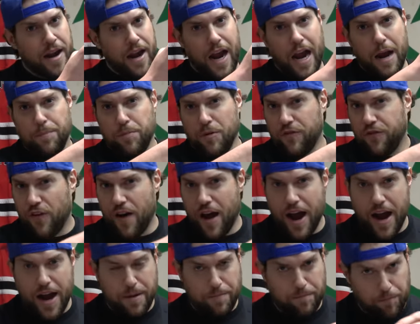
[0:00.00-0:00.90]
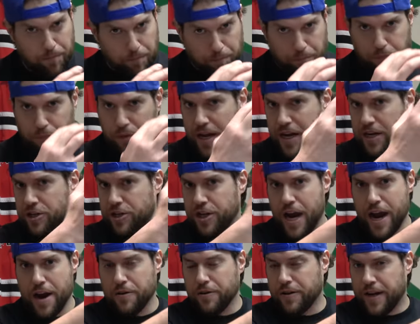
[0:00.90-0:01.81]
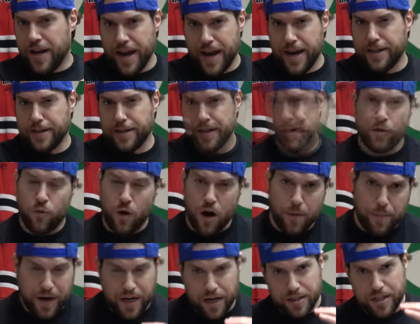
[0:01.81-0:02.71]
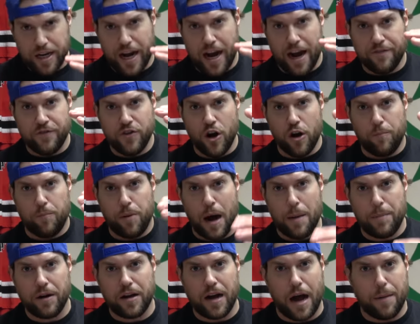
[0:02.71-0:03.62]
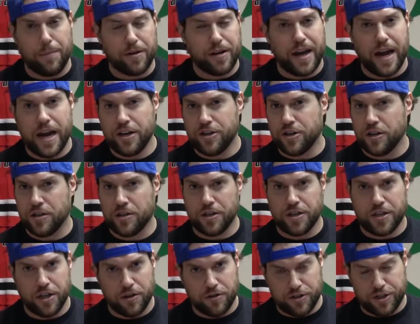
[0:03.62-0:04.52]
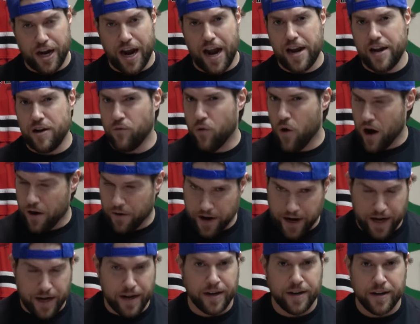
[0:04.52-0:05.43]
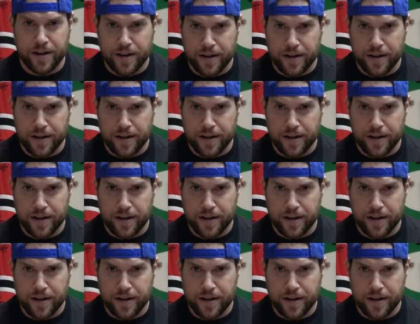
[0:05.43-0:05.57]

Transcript: Amplified Bleach Hair Kit to where because I have no public obligations until January,